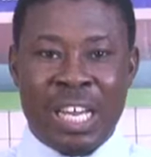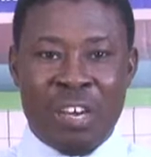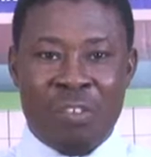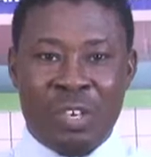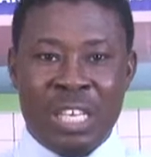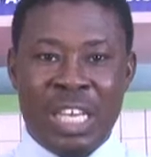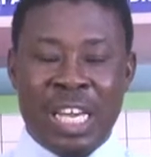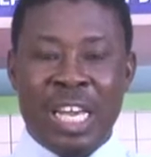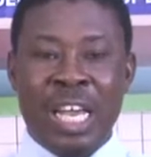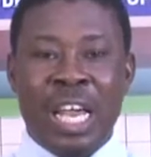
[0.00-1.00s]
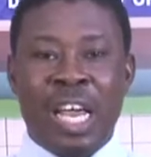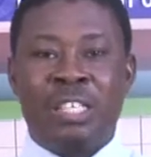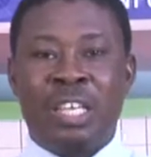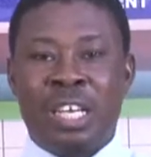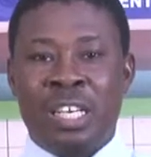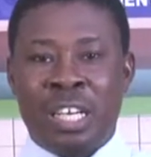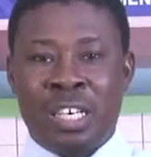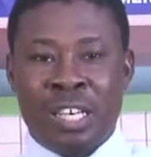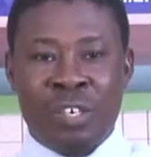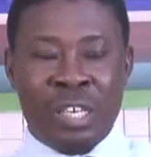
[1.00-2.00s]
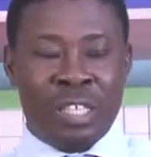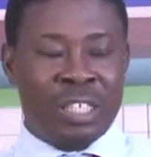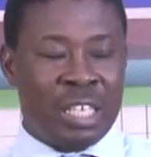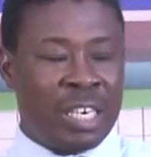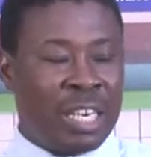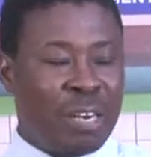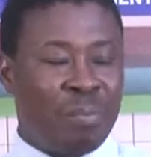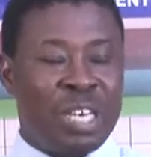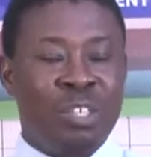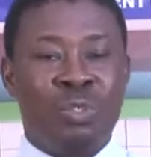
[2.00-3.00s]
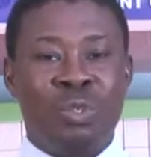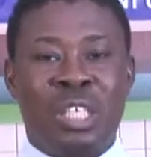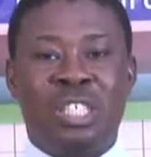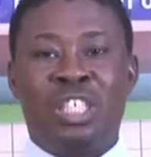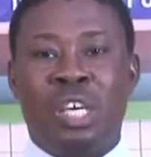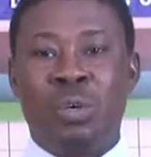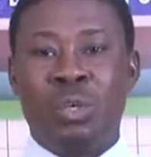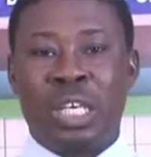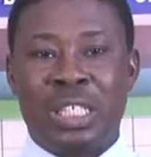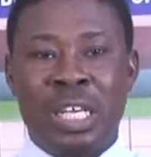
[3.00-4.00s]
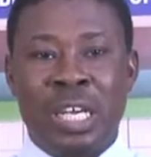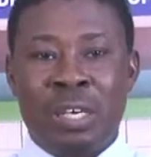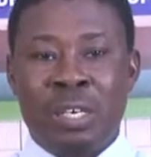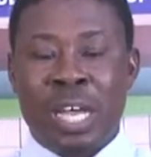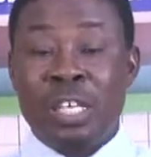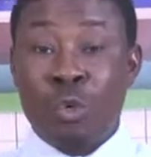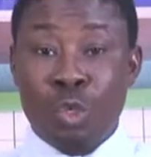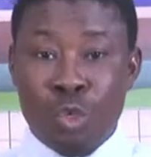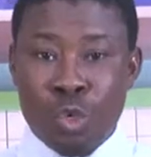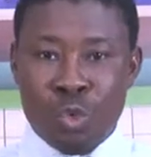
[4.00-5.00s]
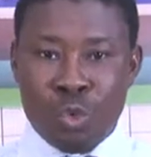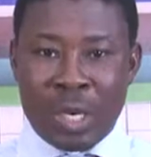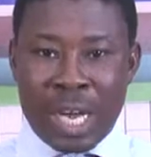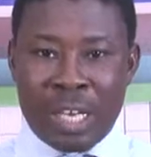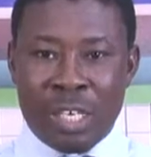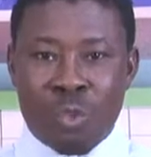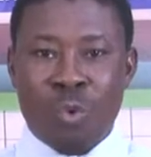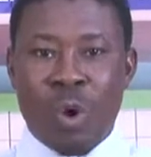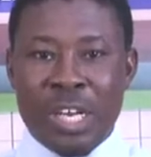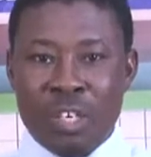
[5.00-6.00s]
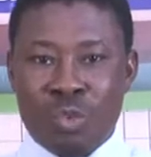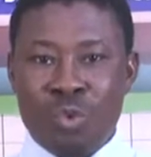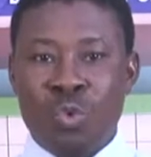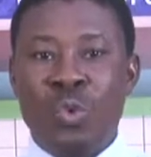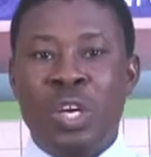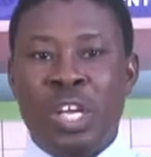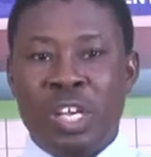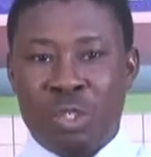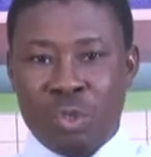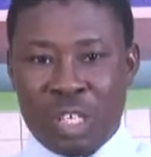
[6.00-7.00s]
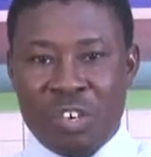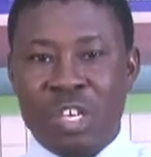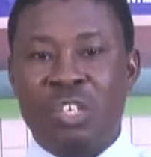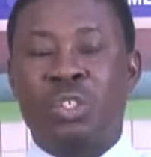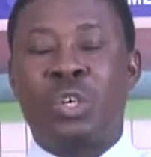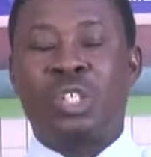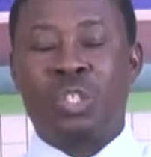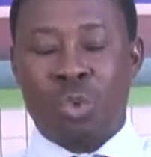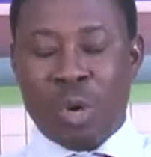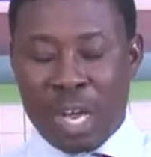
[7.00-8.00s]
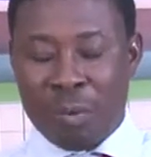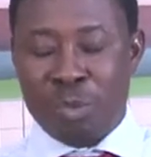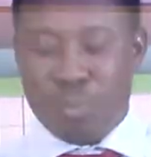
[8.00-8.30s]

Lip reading: end of the year and send that money to its shareholders. NGOs don't do that. So what they do is to generate resources to help to